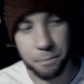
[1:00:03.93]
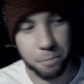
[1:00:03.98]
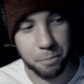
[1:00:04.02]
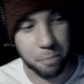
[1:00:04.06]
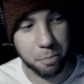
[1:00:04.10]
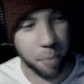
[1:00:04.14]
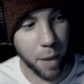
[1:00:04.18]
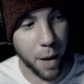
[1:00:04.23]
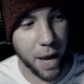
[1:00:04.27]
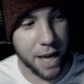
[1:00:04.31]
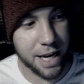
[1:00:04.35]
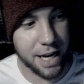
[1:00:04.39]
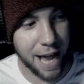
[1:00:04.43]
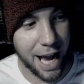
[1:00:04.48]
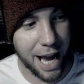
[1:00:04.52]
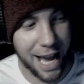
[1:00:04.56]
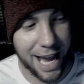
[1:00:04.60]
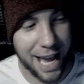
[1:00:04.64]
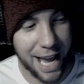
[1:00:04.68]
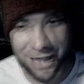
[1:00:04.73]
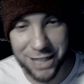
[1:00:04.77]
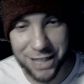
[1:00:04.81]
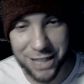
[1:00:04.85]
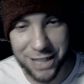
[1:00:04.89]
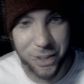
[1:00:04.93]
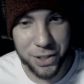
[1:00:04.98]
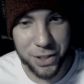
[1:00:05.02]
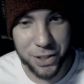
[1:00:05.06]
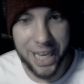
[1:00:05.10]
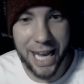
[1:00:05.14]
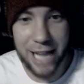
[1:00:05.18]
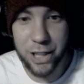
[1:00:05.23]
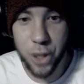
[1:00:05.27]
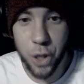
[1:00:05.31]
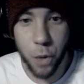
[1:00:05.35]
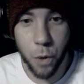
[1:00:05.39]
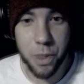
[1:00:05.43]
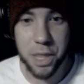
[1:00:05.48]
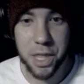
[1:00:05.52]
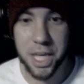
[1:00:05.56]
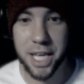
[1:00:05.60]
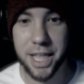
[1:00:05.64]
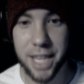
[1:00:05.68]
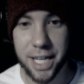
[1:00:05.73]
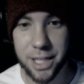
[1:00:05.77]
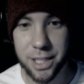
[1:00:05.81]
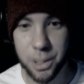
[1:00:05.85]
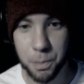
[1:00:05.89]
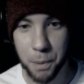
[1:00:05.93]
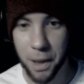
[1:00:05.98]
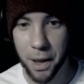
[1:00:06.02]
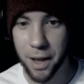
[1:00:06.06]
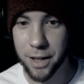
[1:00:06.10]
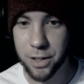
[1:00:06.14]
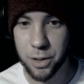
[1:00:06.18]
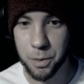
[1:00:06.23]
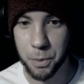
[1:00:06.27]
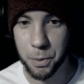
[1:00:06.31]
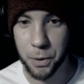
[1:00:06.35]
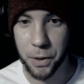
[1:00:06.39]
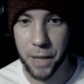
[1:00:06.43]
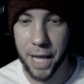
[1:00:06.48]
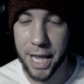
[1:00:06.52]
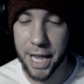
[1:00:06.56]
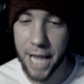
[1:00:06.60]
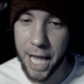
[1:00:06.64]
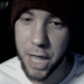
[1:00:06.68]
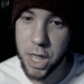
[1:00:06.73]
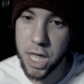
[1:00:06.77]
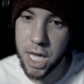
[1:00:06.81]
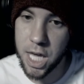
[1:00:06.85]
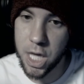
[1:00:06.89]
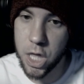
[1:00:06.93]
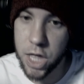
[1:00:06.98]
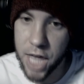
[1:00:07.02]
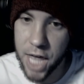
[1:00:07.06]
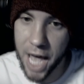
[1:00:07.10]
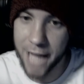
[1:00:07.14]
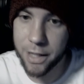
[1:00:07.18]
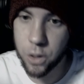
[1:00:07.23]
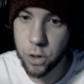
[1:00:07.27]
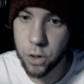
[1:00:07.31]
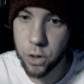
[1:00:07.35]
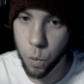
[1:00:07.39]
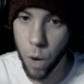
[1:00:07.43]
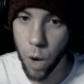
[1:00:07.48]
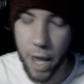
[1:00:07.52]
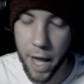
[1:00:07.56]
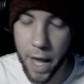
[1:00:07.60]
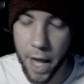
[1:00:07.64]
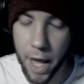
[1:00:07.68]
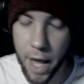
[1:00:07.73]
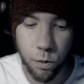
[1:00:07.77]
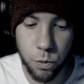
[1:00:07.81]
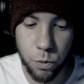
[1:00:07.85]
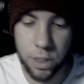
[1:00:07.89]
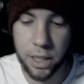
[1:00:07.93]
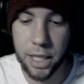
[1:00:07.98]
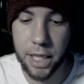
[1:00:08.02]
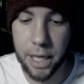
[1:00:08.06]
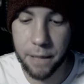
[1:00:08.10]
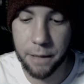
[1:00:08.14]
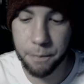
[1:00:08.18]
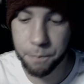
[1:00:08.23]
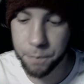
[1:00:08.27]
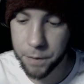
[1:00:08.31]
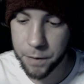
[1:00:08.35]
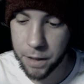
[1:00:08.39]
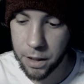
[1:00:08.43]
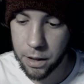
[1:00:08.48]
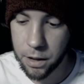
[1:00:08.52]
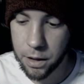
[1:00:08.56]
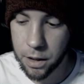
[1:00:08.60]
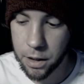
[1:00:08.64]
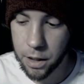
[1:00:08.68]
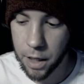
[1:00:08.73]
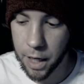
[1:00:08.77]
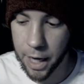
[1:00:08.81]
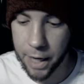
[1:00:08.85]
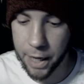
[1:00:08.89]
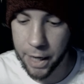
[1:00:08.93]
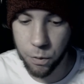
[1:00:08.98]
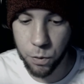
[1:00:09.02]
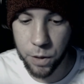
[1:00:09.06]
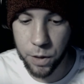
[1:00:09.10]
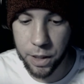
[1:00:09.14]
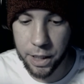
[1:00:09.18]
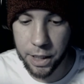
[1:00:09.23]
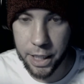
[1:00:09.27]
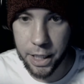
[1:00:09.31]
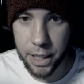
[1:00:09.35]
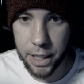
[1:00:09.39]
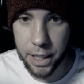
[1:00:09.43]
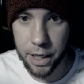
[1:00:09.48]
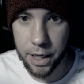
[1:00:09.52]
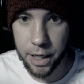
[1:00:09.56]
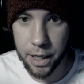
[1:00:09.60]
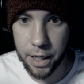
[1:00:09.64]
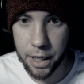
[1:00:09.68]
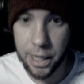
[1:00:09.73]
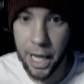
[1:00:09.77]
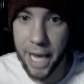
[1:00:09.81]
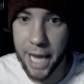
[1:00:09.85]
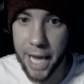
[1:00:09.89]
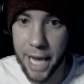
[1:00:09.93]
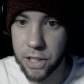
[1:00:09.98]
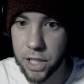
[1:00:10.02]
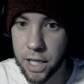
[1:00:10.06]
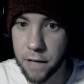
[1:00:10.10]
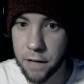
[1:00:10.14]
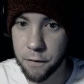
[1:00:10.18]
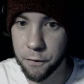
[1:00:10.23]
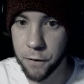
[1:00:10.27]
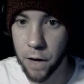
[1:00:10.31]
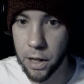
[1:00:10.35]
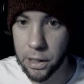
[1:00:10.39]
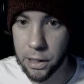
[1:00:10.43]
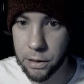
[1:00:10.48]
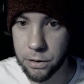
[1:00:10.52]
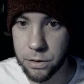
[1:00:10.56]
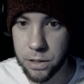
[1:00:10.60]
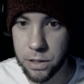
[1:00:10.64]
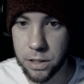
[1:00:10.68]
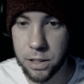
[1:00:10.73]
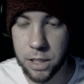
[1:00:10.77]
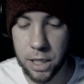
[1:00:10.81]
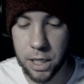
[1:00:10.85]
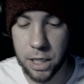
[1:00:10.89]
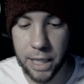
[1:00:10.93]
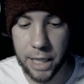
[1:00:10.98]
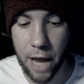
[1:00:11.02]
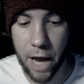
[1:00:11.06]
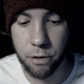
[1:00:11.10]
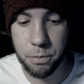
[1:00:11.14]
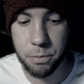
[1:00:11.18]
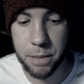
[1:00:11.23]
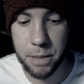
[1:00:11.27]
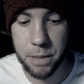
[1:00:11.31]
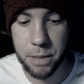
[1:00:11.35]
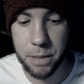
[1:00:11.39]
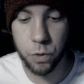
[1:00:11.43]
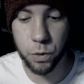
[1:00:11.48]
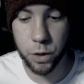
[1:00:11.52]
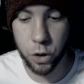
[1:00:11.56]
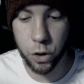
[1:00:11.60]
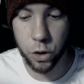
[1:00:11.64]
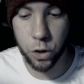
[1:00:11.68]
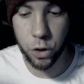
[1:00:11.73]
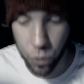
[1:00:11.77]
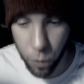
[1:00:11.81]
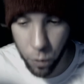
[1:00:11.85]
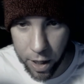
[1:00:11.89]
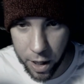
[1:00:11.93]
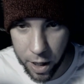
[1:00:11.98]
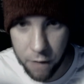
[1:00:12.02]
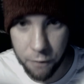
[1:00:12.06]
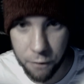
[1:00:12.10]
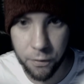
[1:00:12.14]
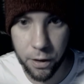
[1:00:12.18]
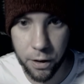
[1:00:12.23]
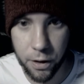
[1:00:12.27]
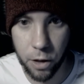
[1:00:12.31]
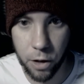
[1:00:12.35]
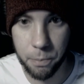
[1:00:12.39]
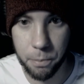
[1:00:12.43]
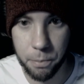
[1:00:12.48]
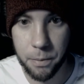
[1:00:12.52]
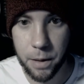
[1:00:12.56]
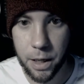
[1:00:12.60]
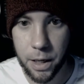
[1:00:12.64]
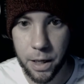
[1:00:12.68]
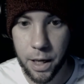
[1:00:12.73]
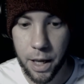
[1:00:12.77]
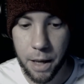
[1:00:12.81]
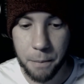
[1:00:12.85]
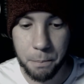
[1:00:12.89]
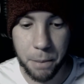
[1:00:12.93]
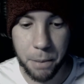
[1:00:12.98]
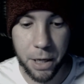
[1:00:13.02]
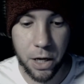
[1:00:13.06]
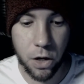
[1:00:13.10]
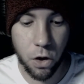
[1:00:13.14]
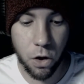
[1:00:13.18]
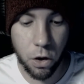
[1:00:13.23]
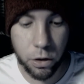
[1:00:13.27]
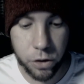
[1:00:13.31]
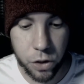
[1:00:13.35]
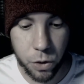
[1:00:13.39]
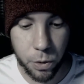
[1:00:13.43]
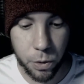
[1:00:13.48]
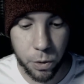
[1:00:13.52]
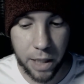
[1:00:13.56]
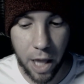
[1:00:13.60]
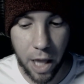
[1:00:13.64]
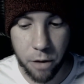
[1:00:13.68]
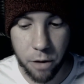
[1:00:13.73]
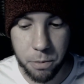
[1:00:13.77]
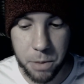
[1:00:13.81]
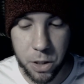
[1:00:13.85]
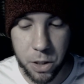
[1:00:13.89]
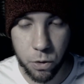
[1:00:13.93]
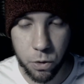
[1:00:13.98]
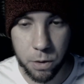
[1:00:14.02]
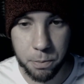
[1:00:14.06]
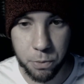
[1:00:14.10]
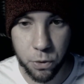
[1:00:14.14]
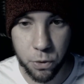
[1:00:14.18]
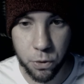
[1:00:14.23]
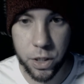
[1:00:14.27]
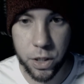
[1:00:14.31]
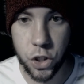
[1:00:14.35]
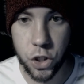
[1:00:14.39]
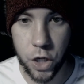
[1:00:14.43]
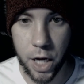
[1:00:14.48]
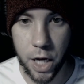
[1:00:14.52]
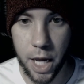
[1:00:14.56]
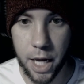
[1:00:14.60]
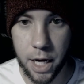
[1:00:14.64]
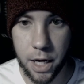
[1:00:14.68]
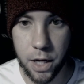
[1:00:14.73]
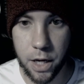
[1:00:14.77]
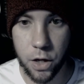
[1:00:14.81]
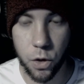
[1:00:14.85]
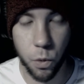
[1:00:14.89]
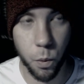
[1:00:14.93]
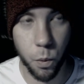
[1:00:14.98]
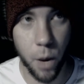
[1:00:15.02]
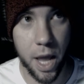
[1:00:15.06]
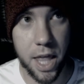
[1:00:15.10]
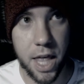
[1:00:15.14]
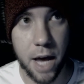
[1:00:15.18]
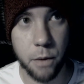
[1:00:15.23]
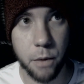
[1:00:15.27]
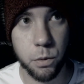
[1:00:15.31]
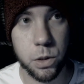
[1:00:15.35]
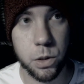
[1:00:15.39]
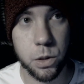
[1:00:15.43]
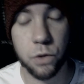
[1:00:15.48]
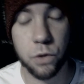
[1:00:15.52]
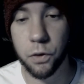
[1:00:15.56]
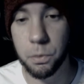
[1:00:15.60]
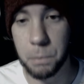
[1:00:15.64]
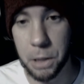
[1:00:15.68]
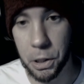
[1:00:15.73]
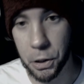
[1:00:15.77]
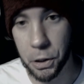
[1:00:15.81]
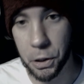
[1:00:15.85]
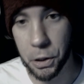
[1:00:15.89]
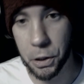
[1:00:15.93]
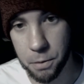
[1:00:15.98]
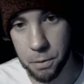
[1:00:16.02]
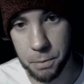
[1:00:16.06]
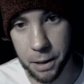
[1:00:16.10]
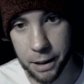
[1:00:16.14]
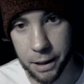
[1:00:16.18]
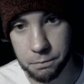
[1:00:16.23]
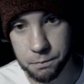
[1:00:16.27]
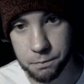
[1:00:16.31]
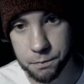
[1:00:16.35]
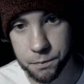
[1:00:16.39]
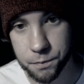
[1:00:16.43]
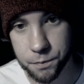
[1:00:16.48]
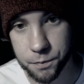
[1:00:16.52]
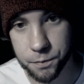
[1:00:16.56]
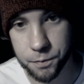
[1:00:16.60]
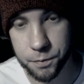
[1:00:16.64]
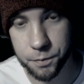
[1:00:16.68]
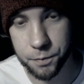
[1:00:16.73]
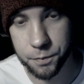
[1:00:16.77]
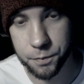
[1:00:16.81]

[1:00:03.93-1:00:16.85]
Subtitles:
But I just like I don't think that's possible, and I think that's why I really liked It Follows. Is it allowed me to enjoy the film, but it also allowed me to appreciate it in a way that was familiar to me.